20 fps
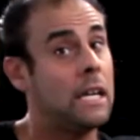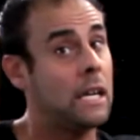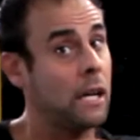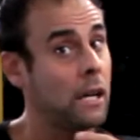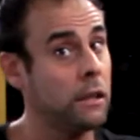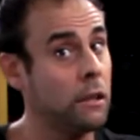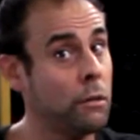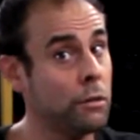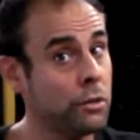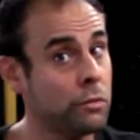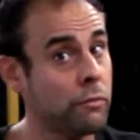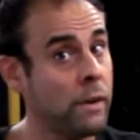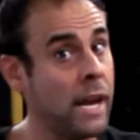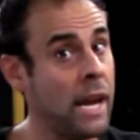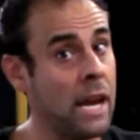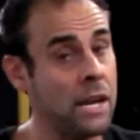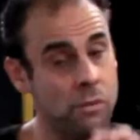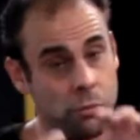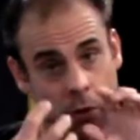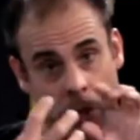in close
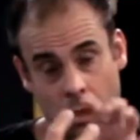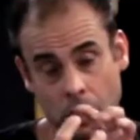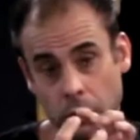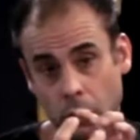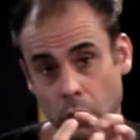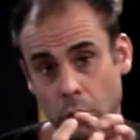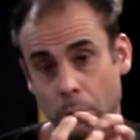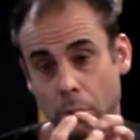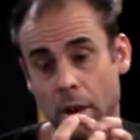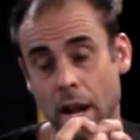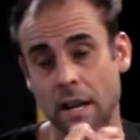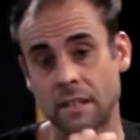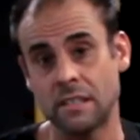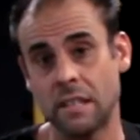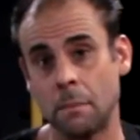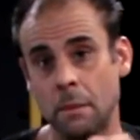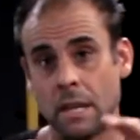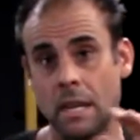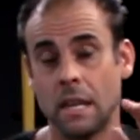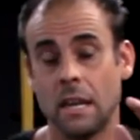range, we're in close
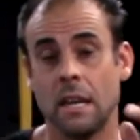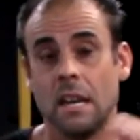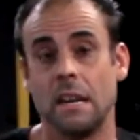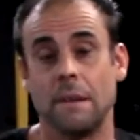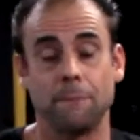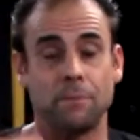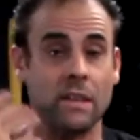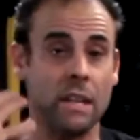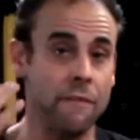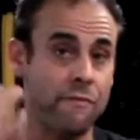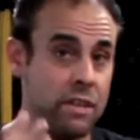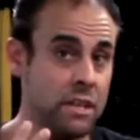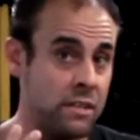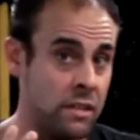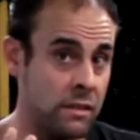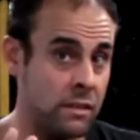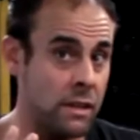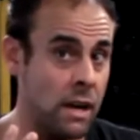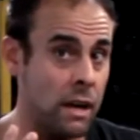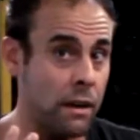proximity. If this
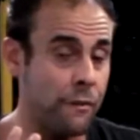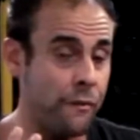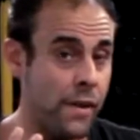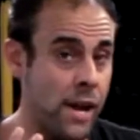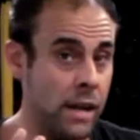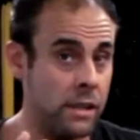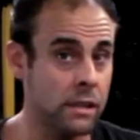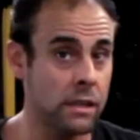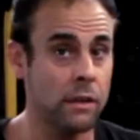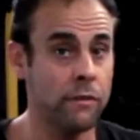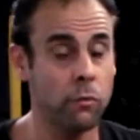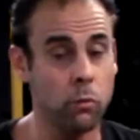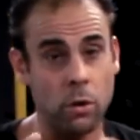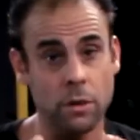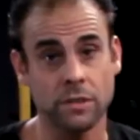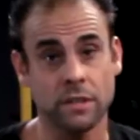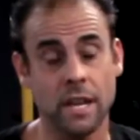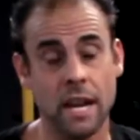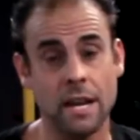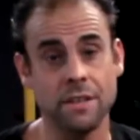is not effective,
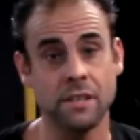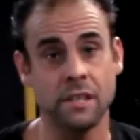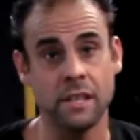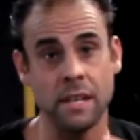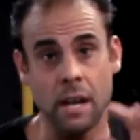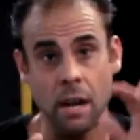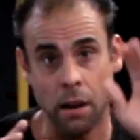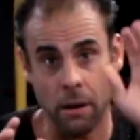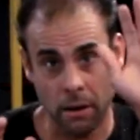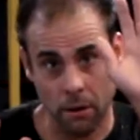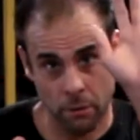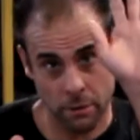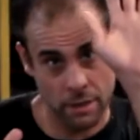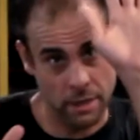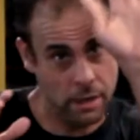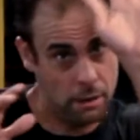worst case scenario in